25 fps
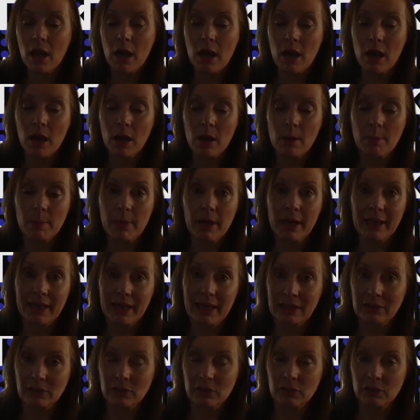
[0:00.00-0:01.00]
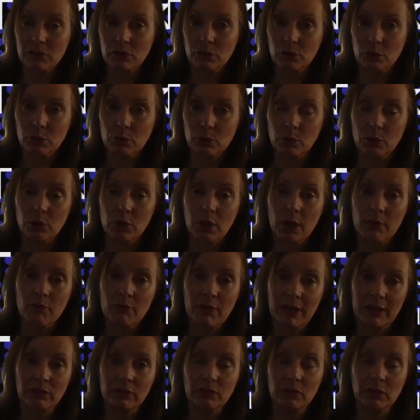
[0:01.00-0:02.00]
against your
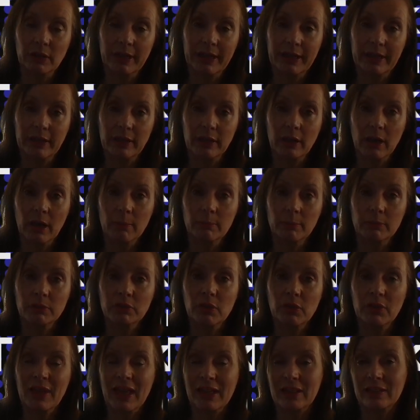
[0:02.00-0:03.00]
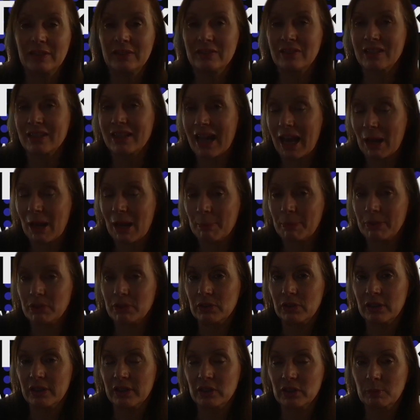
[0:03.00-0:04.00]
rental income. So that is the
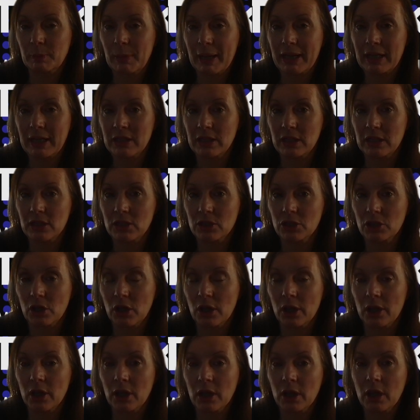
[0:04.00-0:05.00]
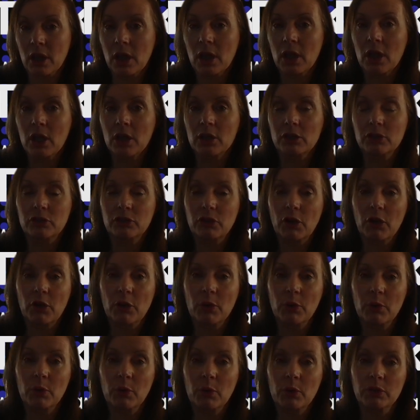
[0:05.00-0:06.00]
capital expenditure.
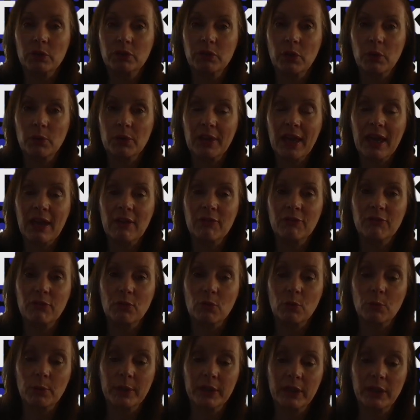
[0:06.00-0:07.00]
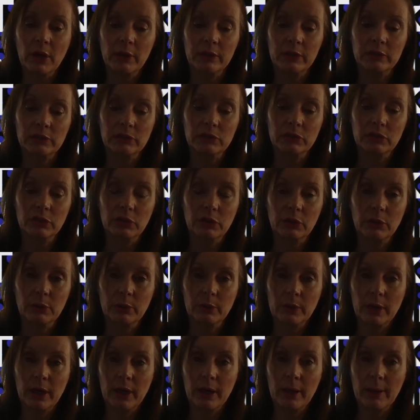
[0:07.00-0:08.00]
So therefore we're going
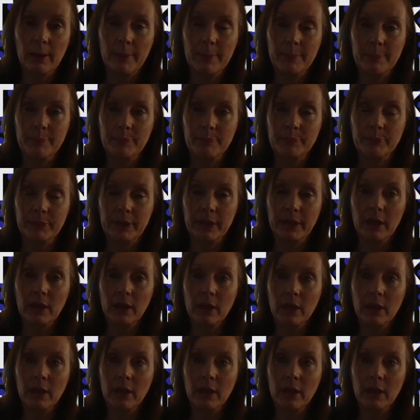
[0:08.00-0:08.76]
to